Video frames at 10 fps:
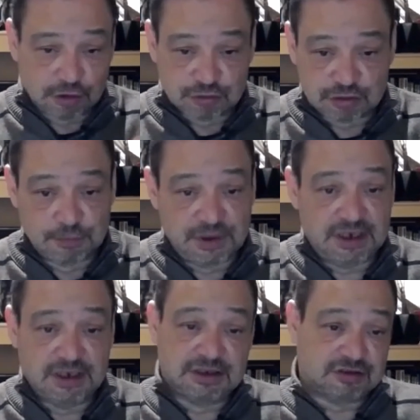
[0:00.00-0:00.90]
social
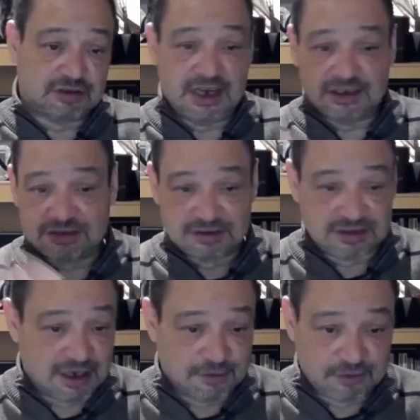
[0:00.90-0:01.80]
media distraction,
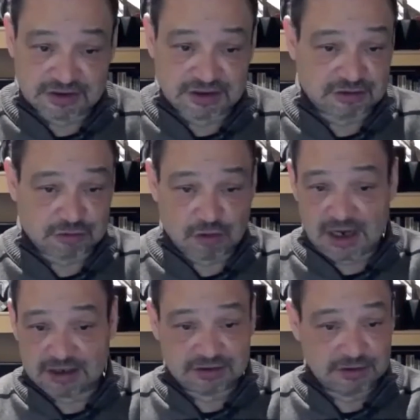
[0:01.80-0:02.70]
television
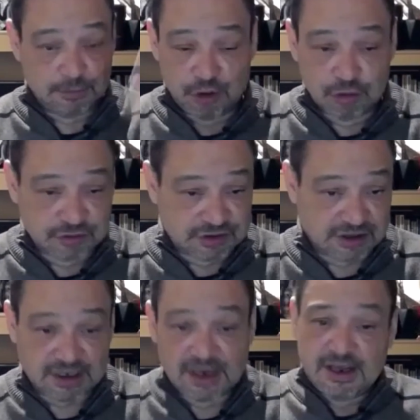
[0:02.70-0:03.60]
distraction,
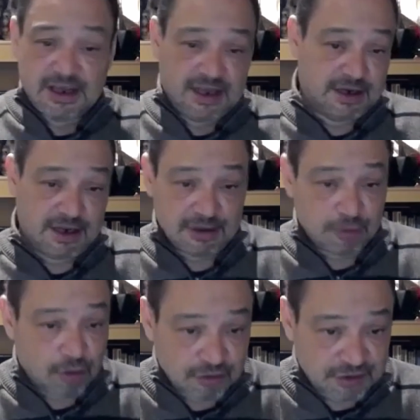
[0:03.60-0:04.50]
music,
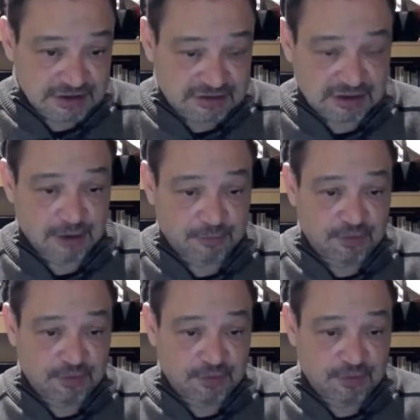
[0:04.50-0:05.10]
and all this stuff.